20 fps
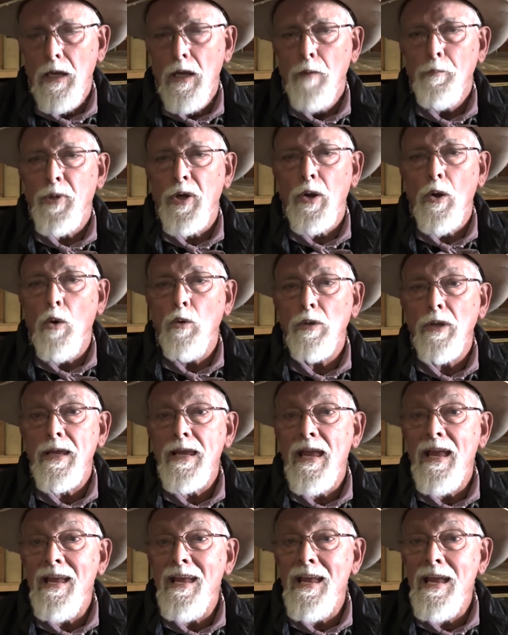but only
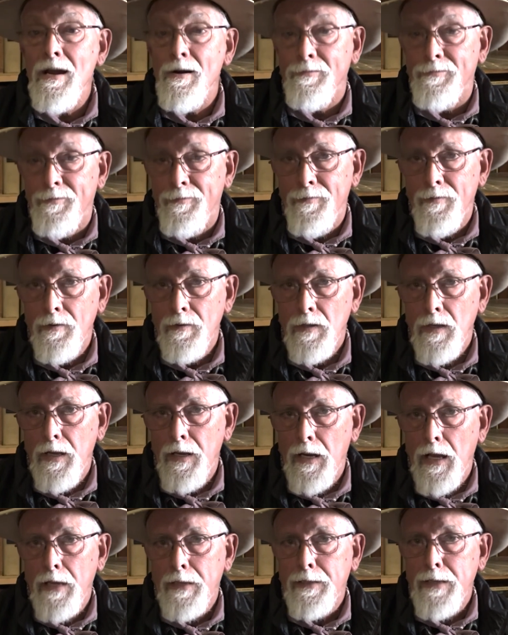if, and
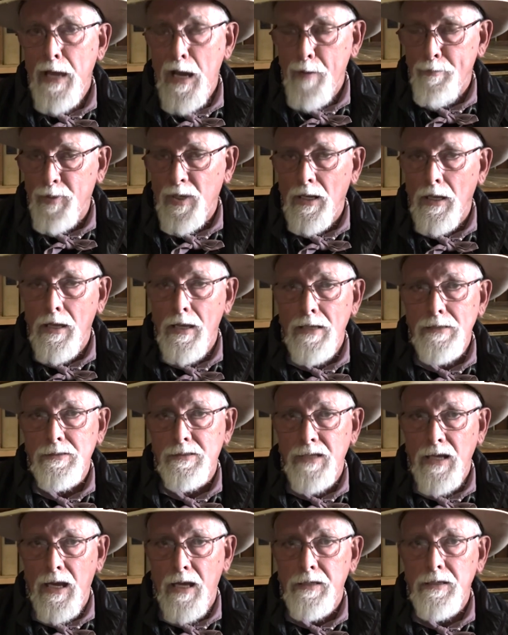I capitalize
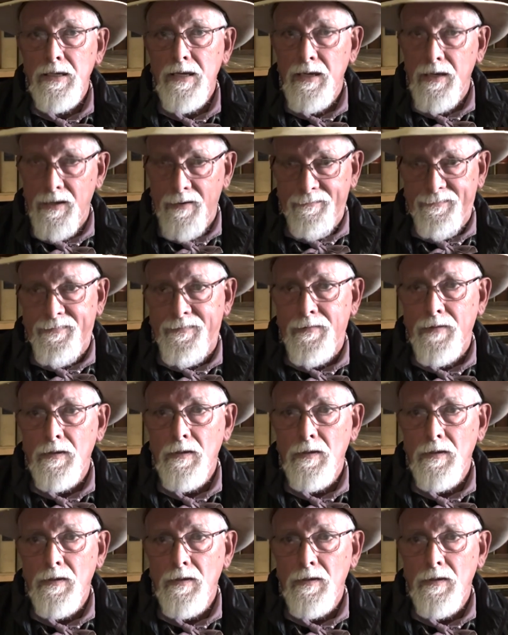that, if